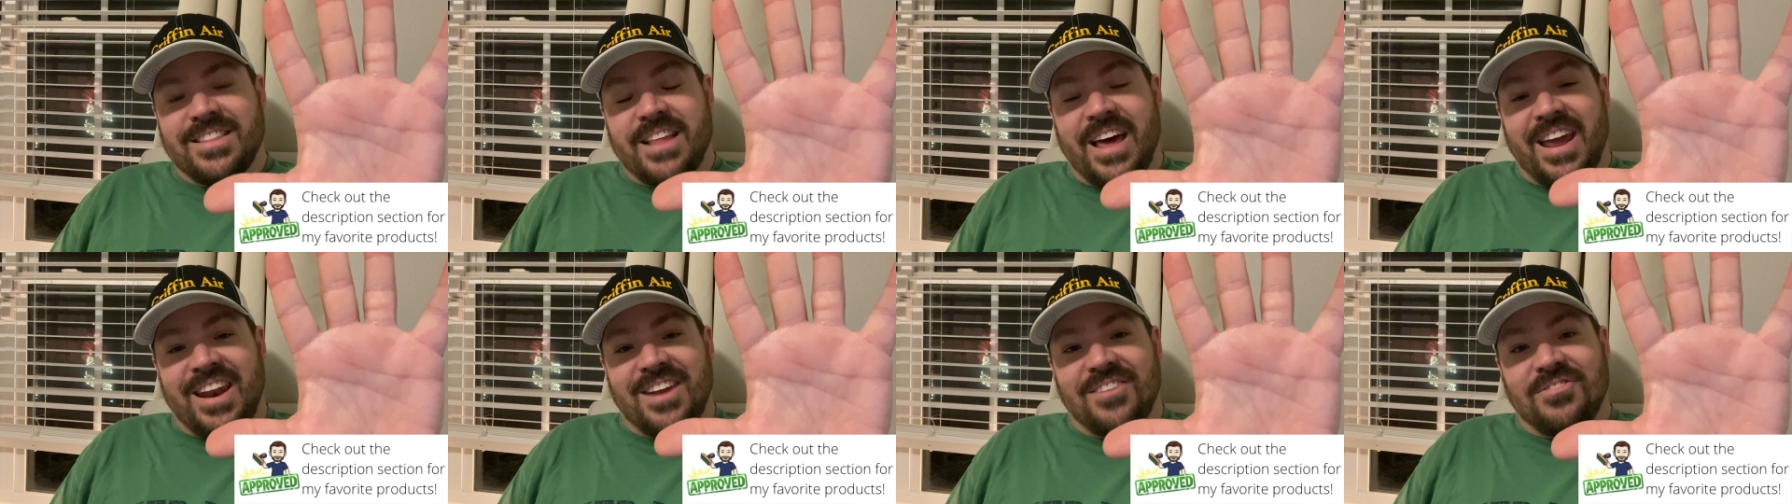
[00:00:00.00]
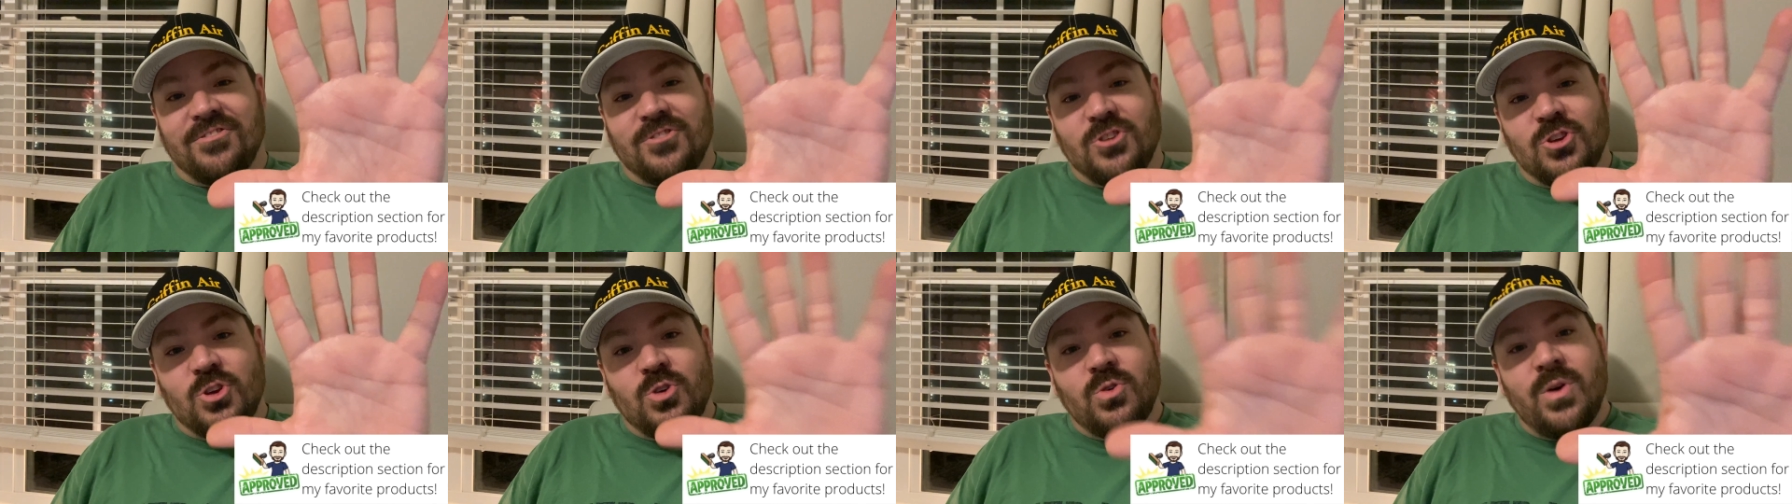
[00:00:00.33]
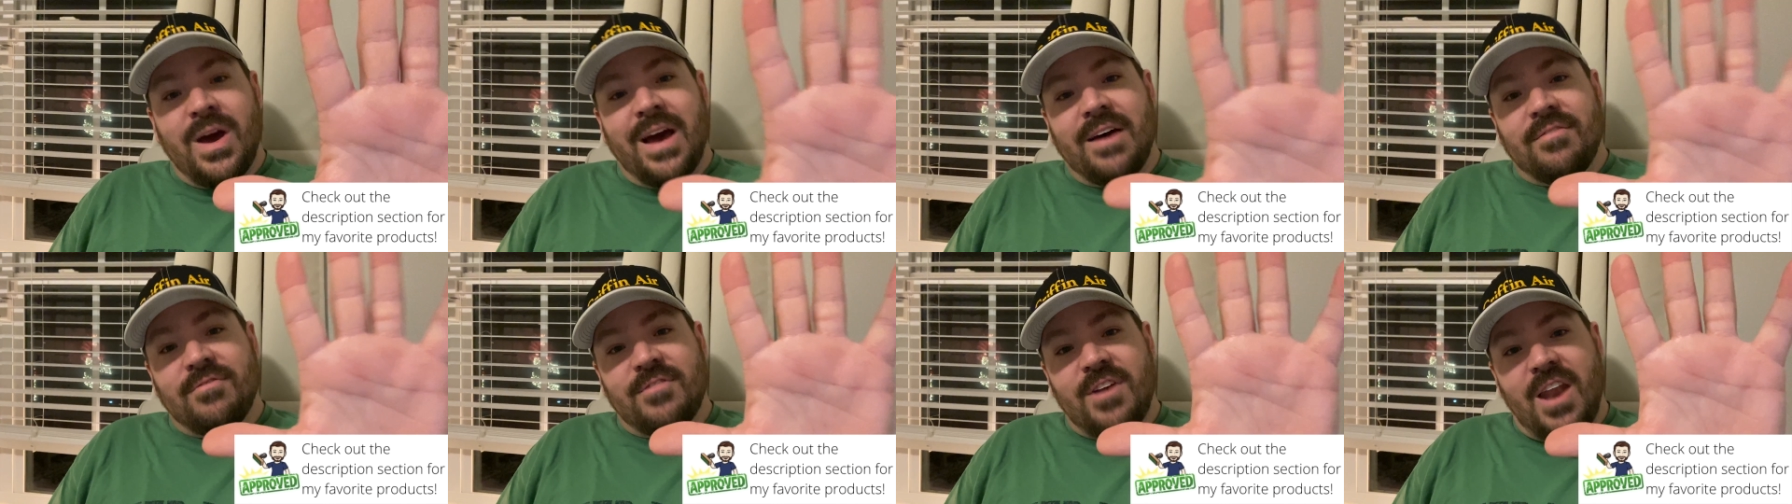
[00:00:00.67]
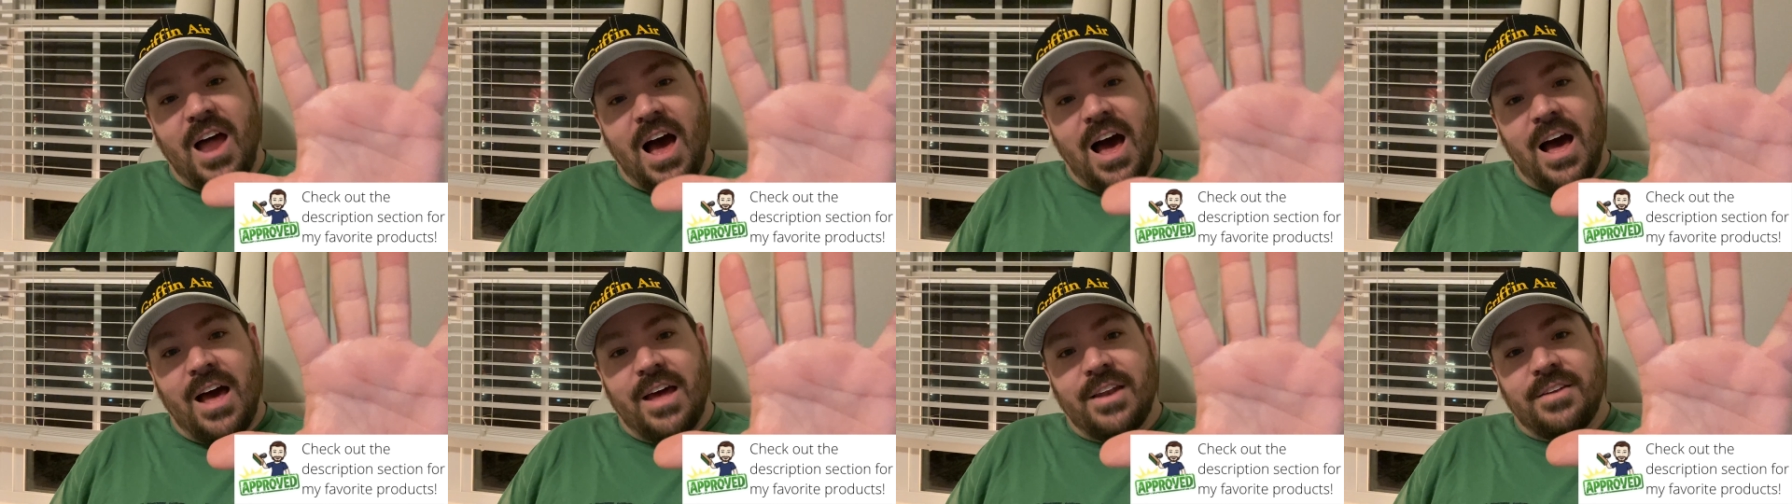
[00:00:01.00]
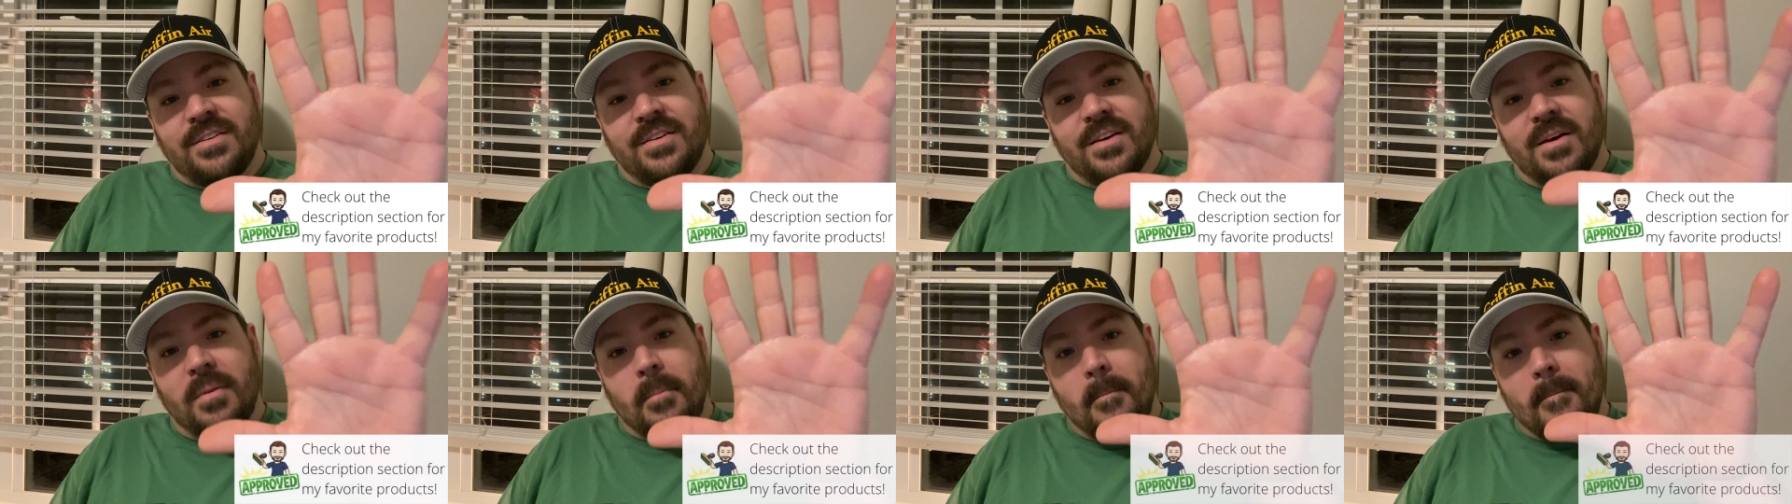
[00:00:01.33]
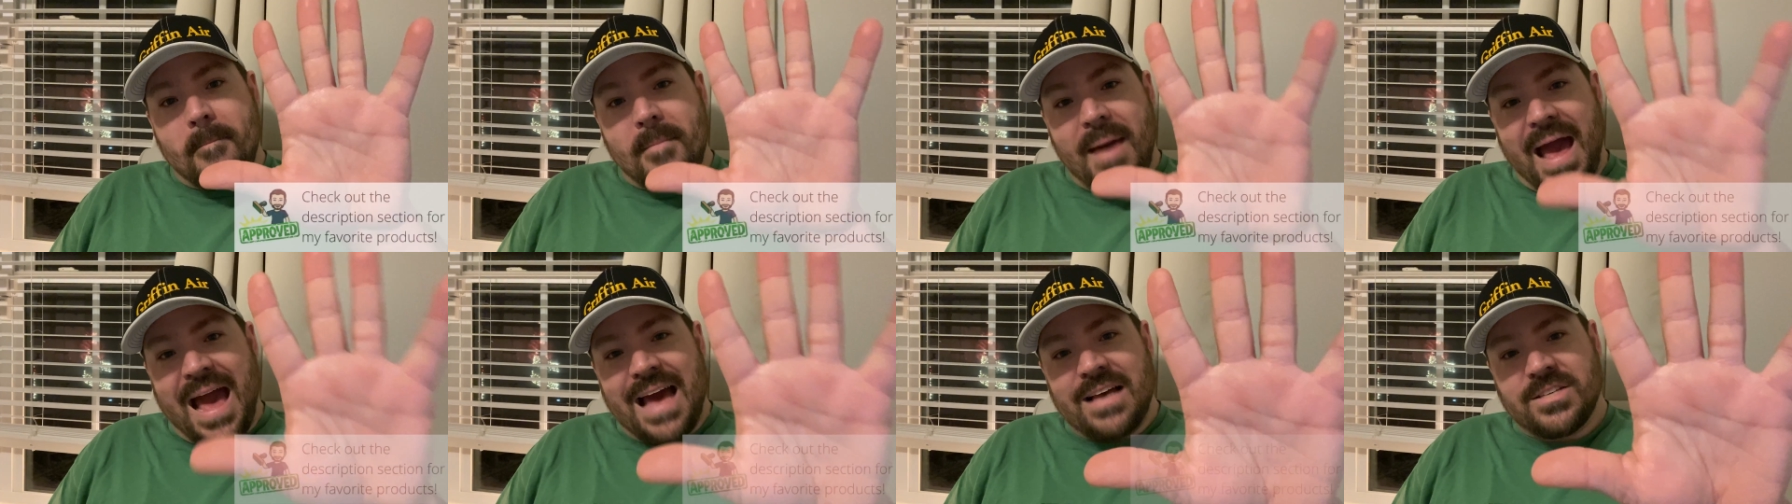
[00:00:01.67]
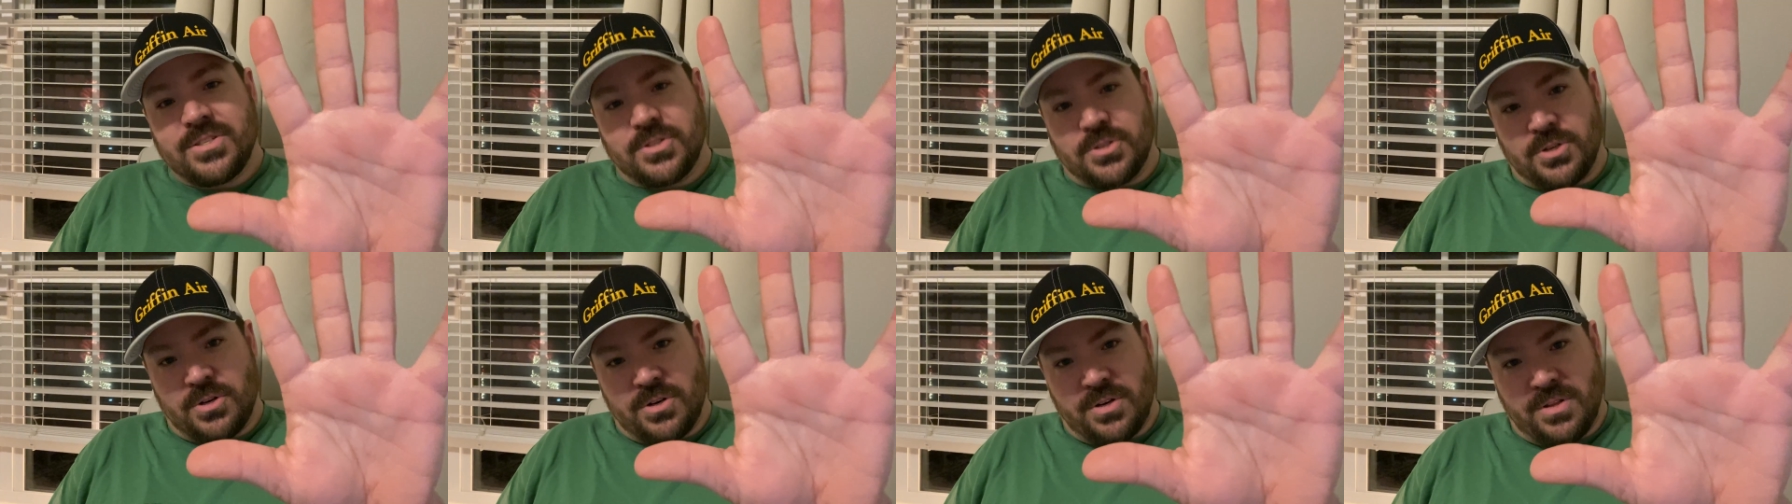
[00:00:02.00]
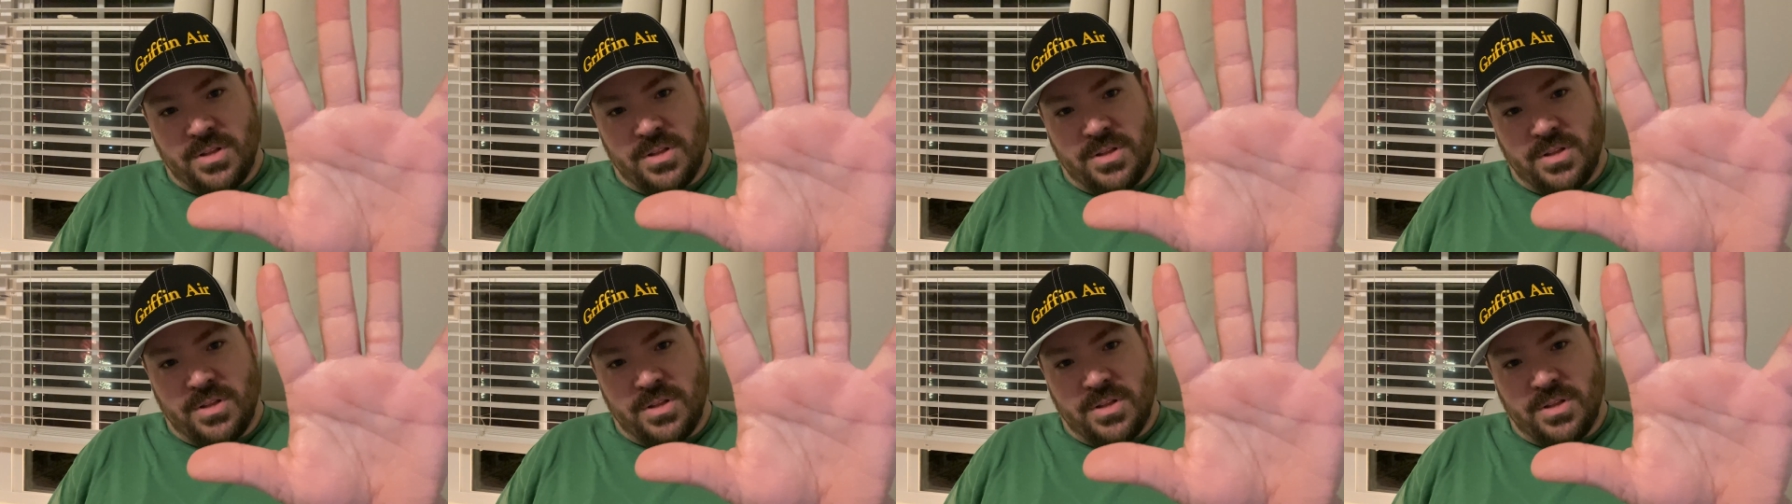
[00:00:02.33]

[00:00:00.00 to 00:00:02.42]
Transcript: that if you have not mastered